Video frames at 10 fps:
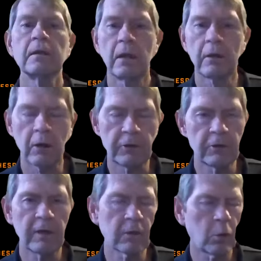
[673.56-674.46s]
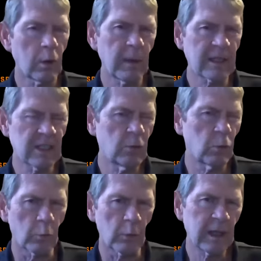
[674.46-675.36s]
Are you giving quarterbacks
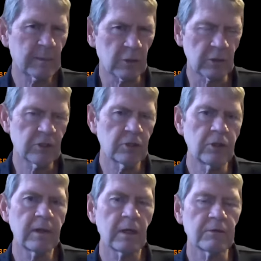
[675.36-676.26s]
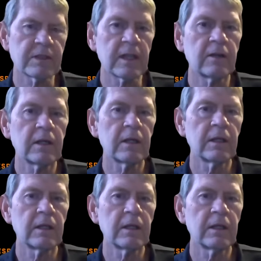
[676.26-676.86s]
equal reps, or did you do that on Saturday?